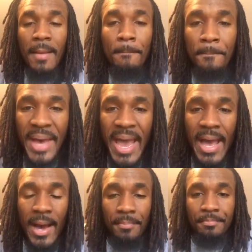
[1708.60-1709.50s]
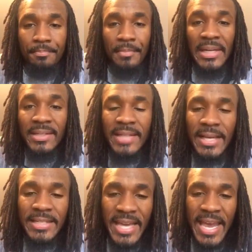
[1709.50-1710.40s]
Bam! They
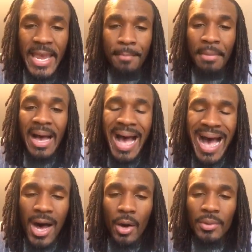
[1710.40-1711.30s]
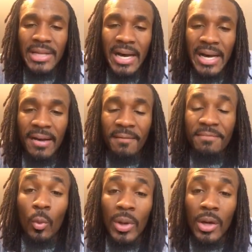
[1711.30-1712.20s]
came out of
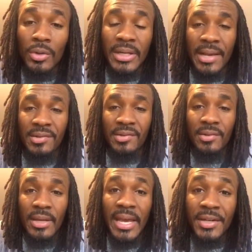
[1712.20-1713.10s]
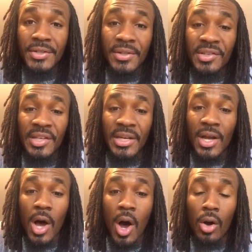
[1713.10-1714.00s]
the wilderness into the
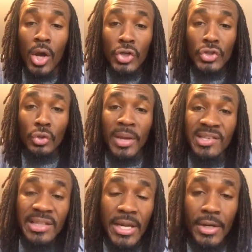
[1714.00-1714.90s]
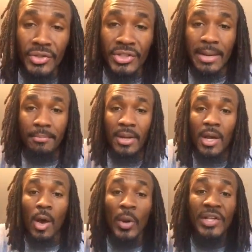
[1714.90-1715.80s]
synagogue to his leadership,
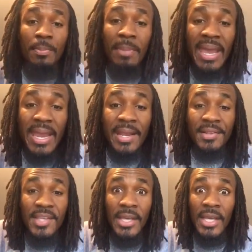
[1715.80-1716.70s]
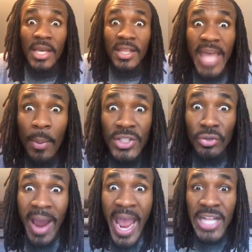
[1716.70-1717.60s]
which means they were
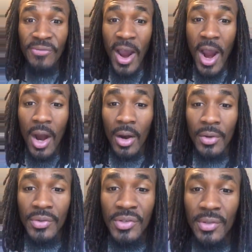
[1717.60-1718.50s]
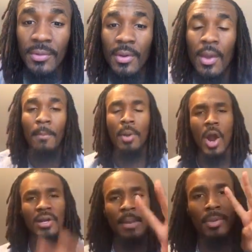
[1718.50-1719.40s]
transfers.
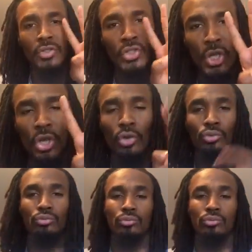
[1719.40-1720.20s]
Part number two.